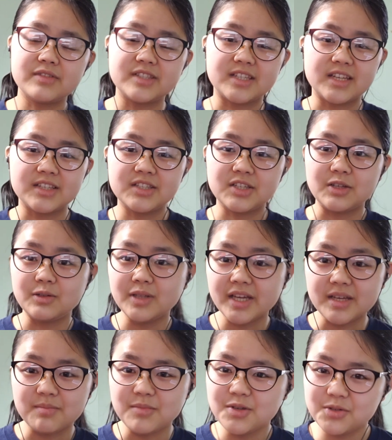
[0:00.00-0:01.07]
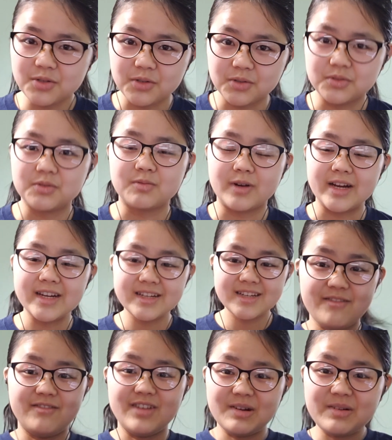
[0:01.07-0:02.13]
says, you like musicals, right?
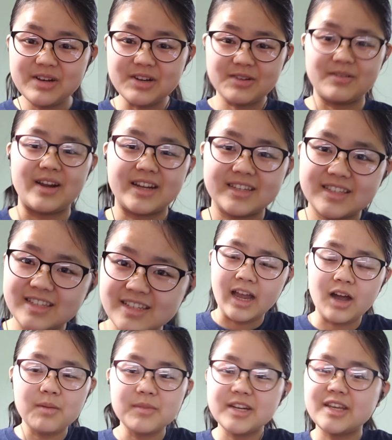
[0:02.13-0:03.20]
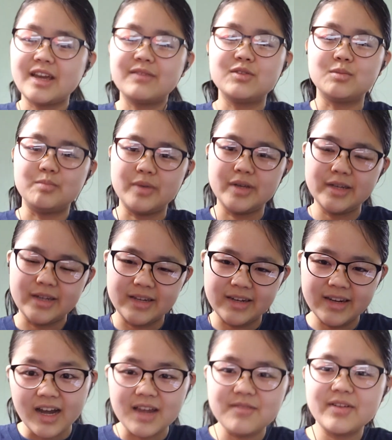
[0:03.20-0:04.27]
Very correct. How many have you been in?
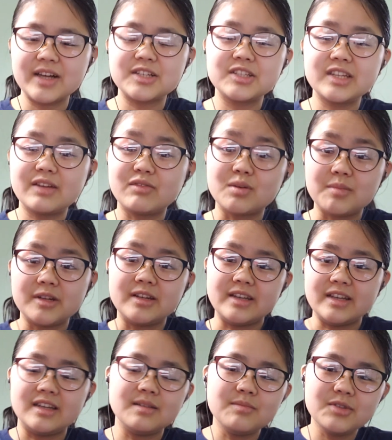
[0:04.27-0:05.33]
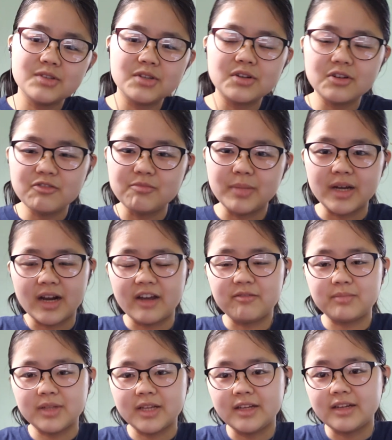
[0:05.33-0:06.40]
I've actually never been in a musical, but I've
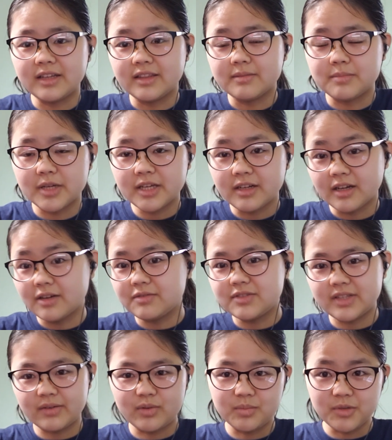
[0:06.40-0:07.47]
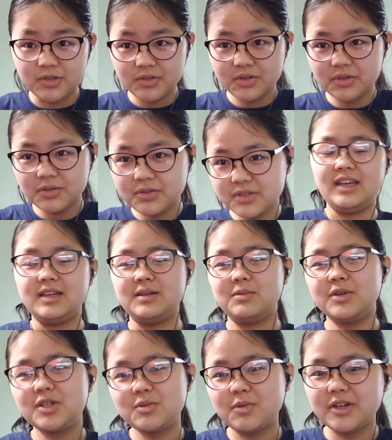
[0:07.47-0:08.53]
played in the pit of several musicals. And
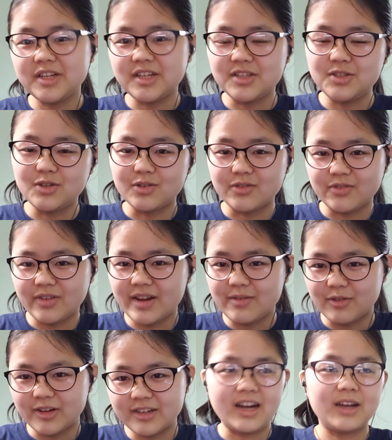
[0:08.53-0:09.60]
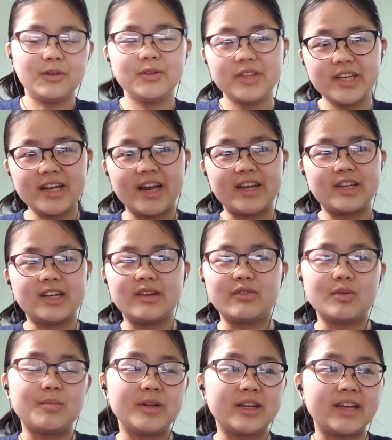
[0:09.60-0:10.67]
which one is your favorite? I don't think I could ever
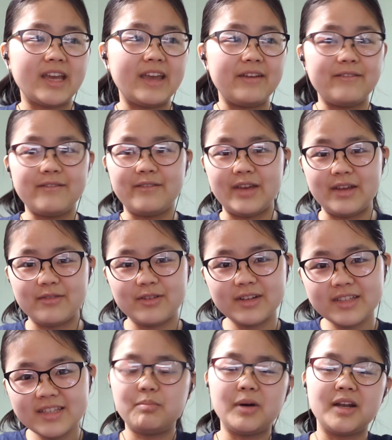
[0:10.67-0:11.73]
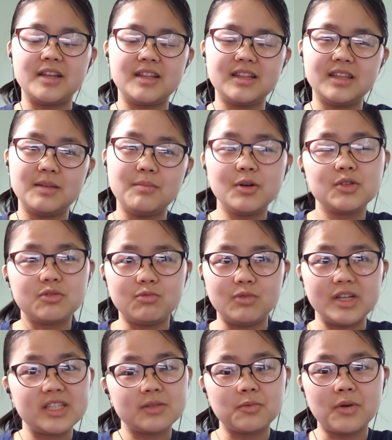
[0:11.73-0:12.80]
pick a favorite, but the most
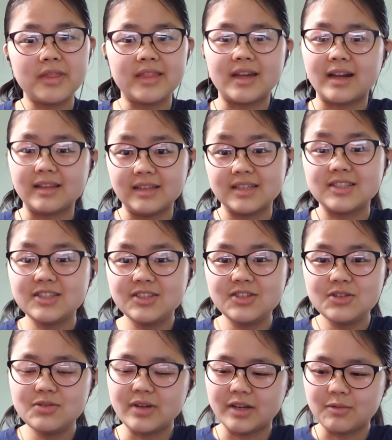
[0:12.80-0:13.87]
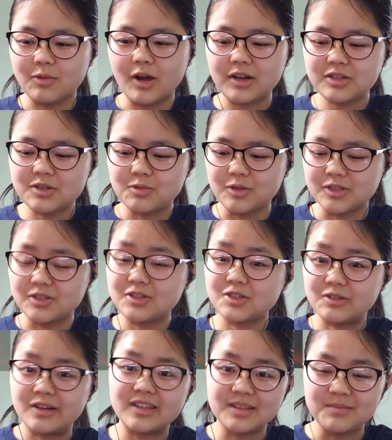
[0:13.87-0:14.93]
recent one that I listened to and watched was
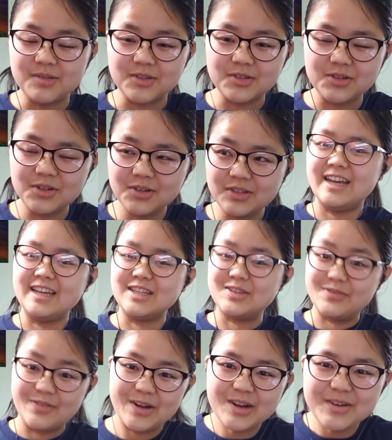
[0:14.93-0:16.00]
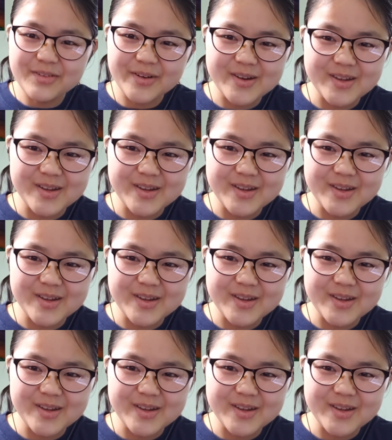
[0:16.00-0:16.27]
Shrek the Musical, and it's very